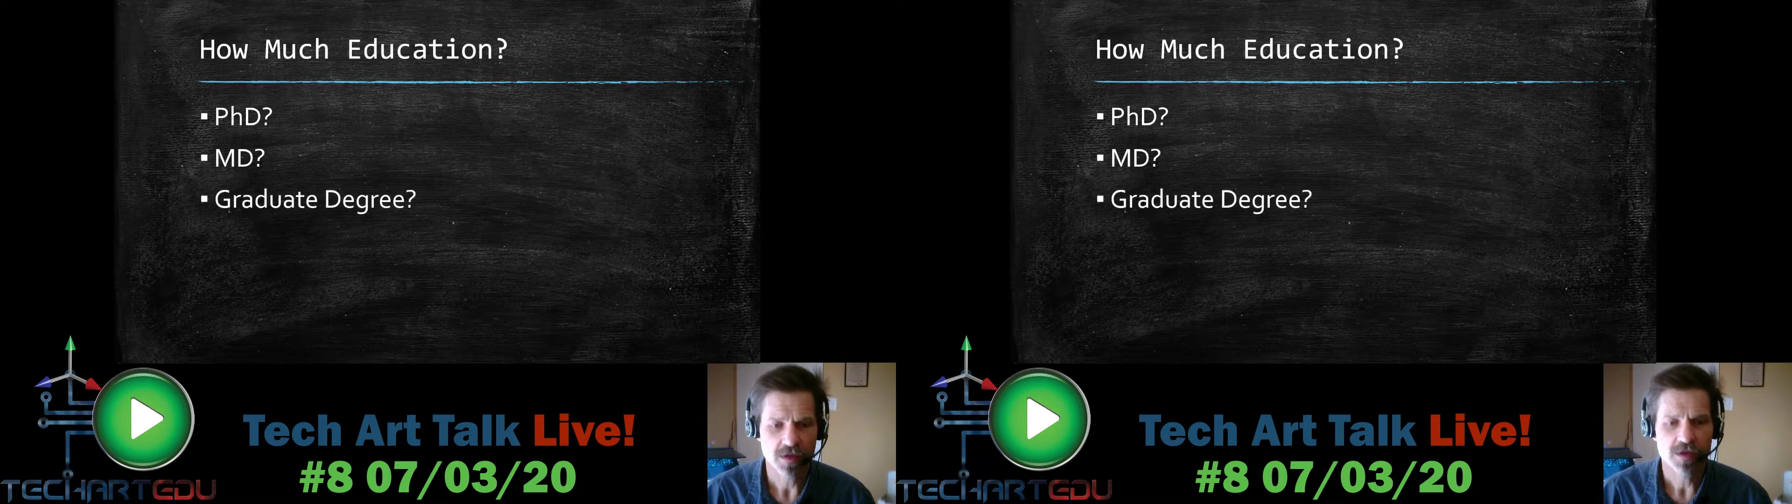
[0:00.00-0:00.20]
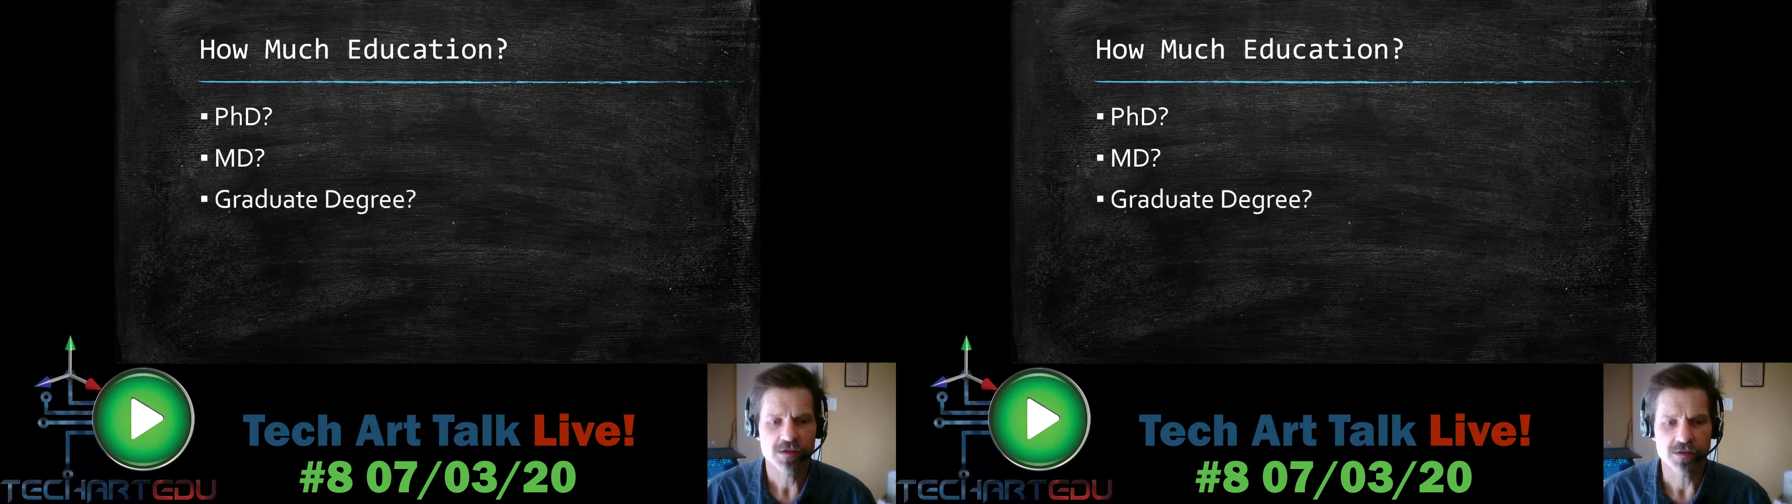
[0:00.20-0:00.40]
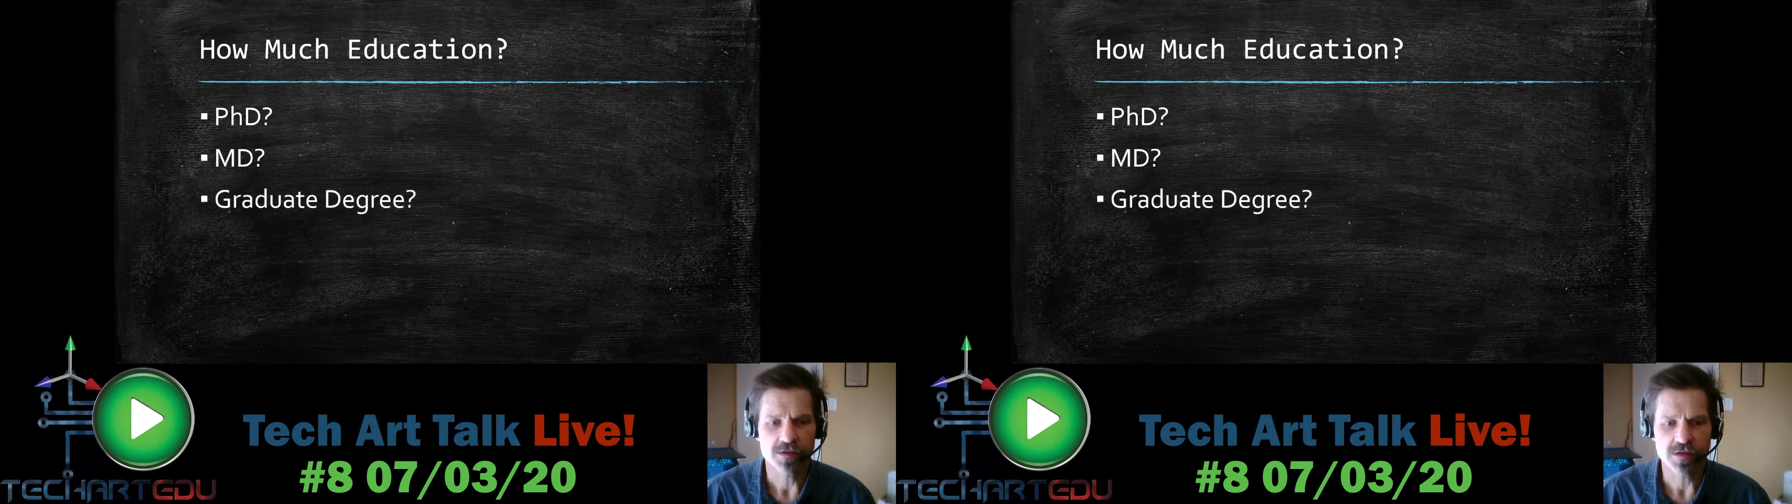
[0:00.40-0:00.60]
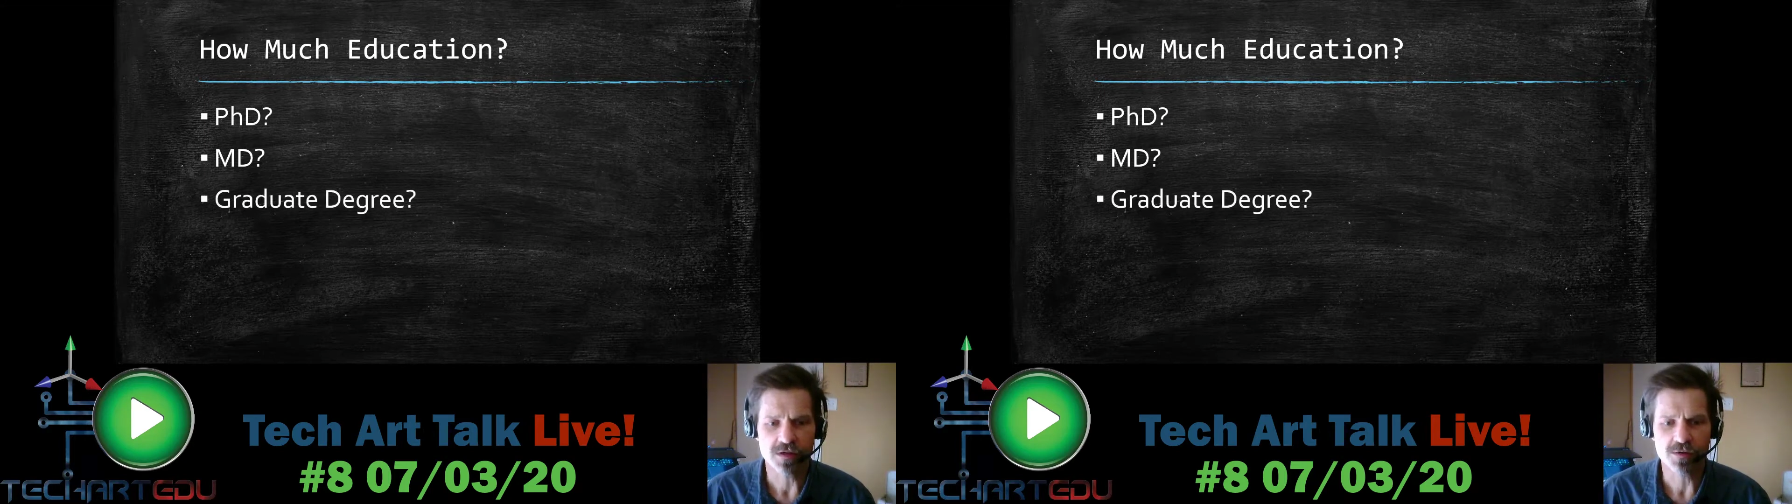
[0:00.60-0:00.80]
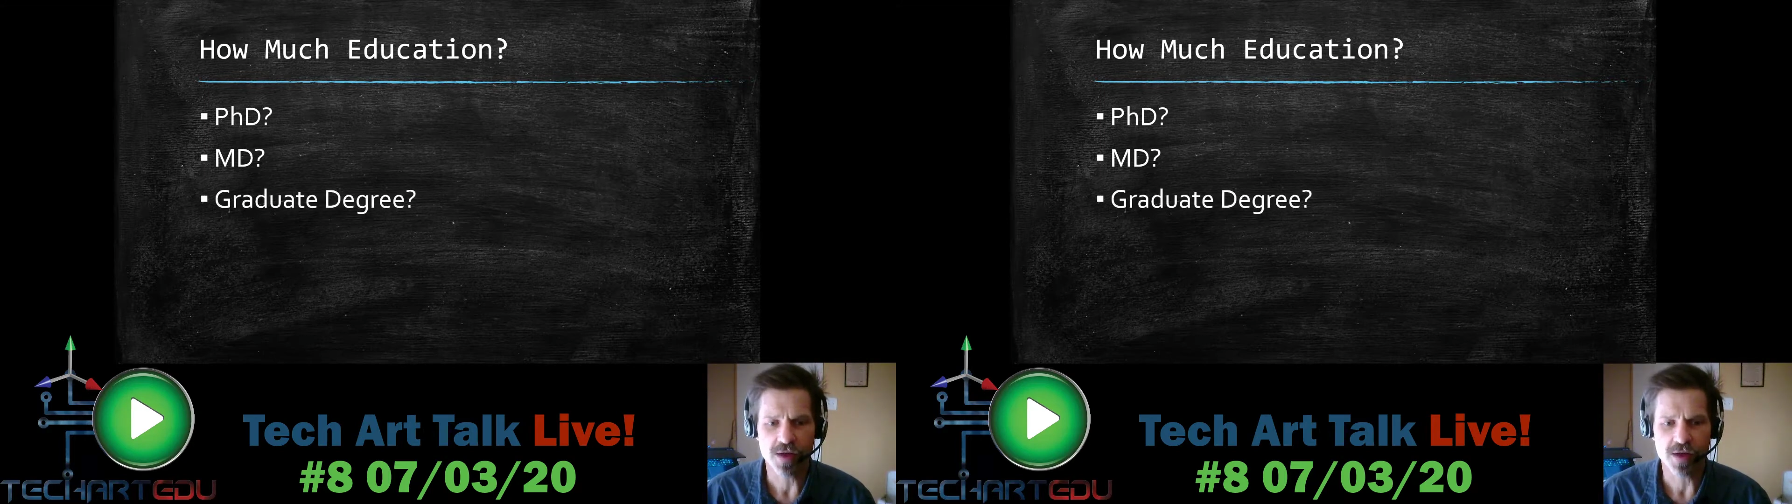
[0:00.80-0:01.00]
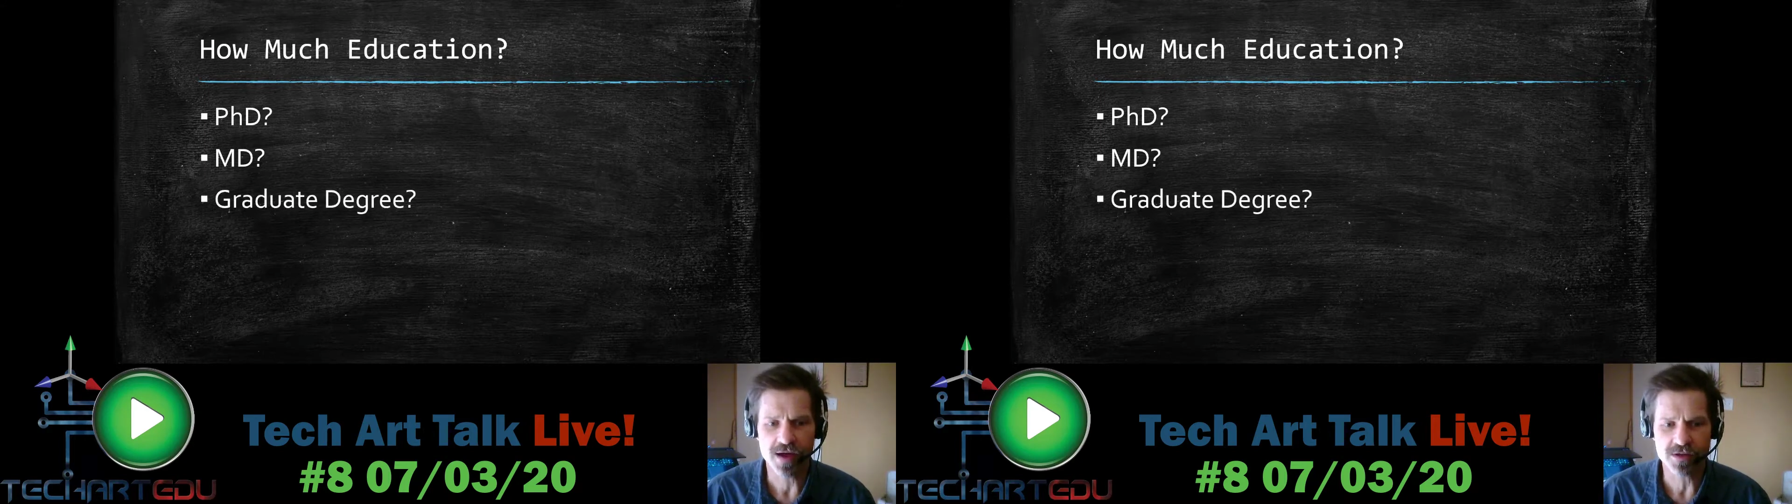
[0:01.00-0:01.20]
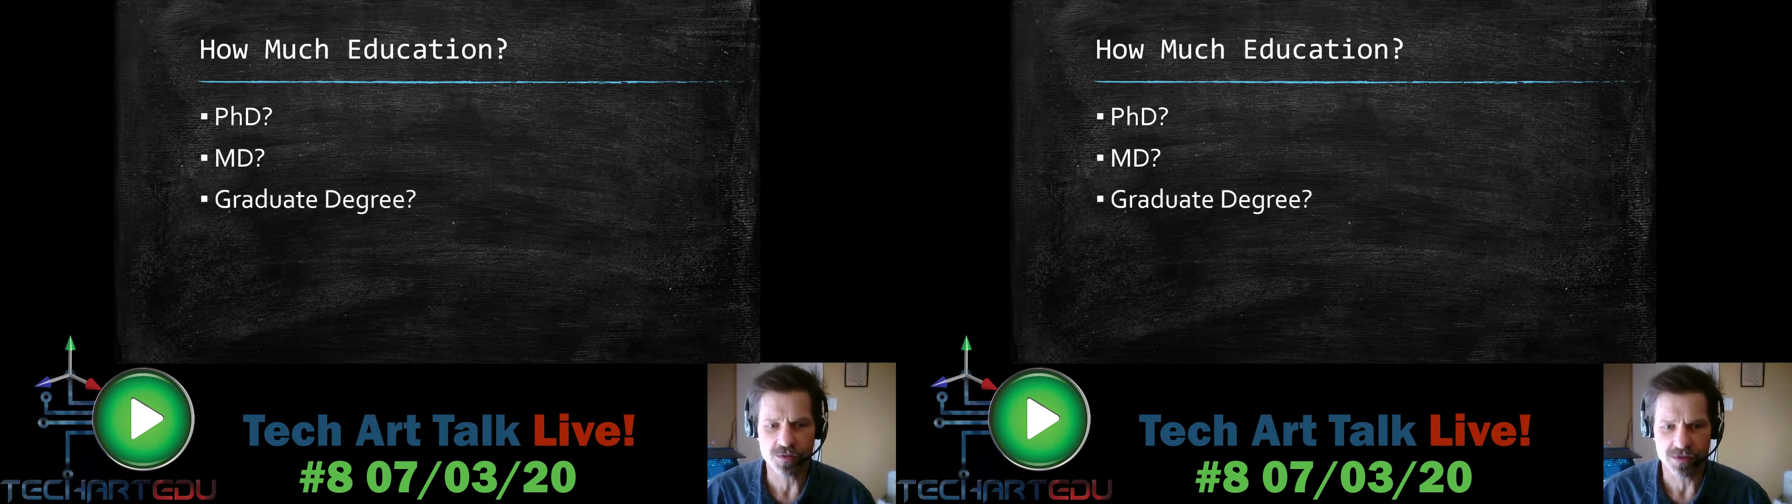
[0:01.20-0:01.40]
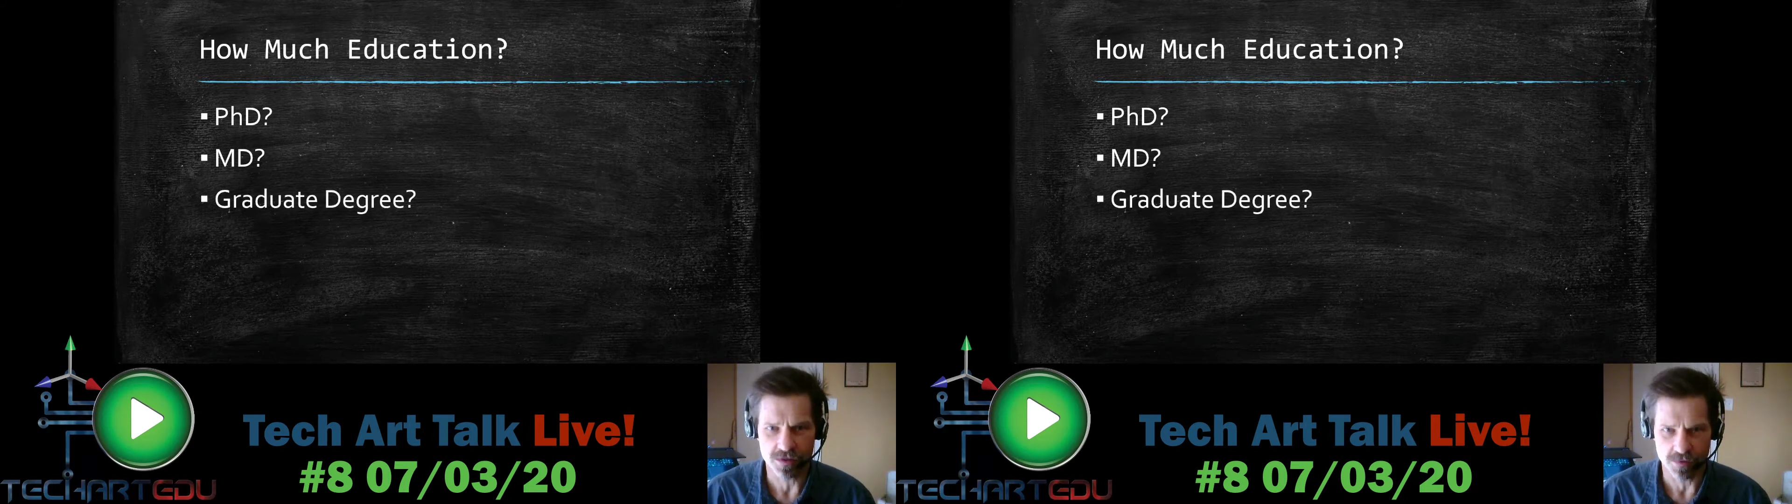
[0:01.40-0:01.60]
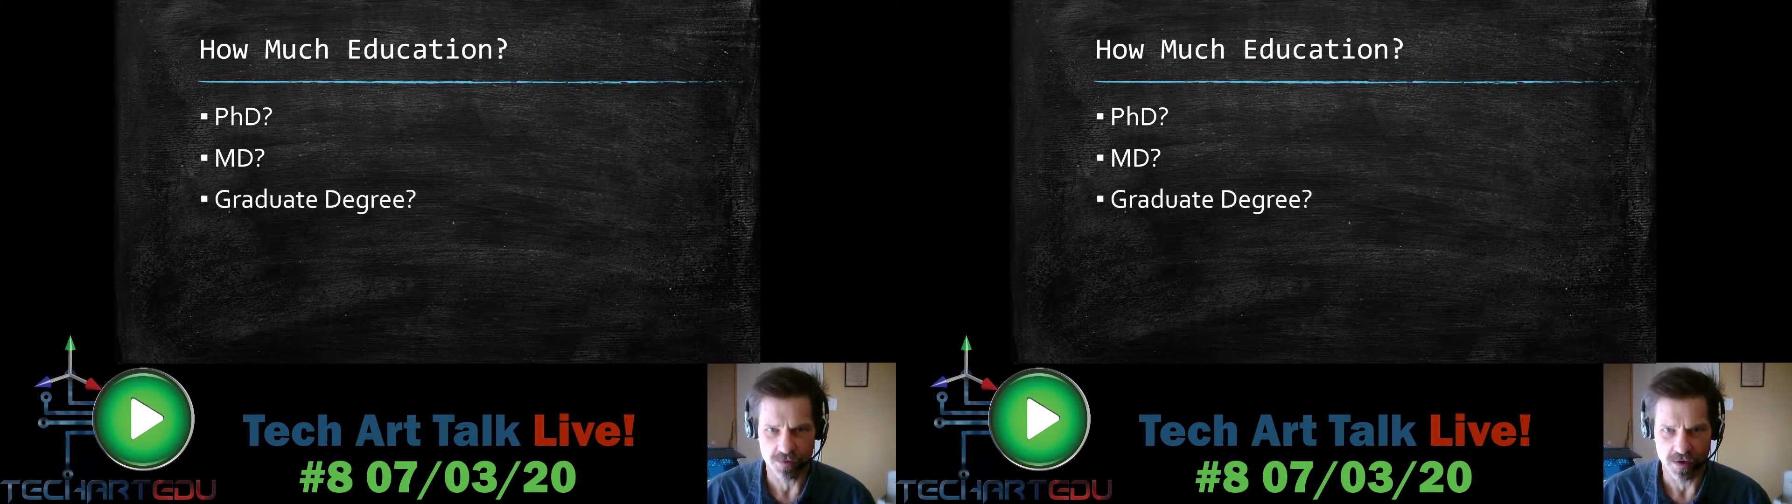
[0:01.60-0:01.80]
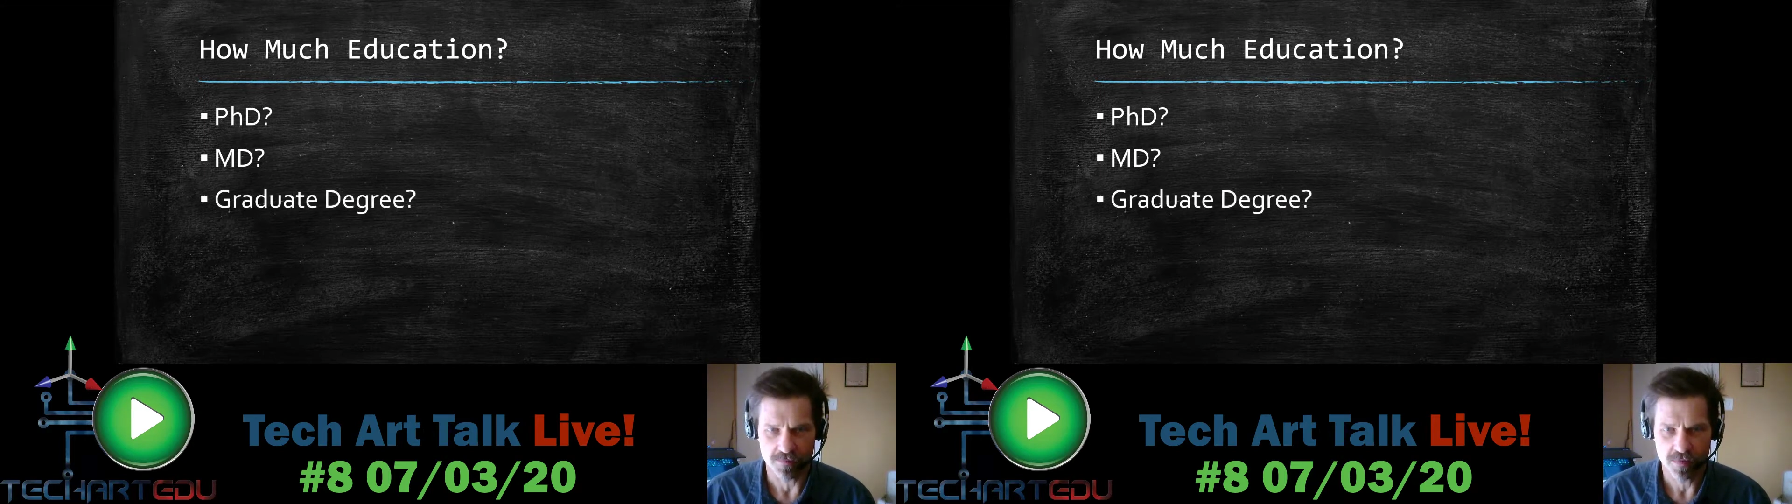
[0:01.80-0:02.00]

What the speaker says: Do you need a graduate degree?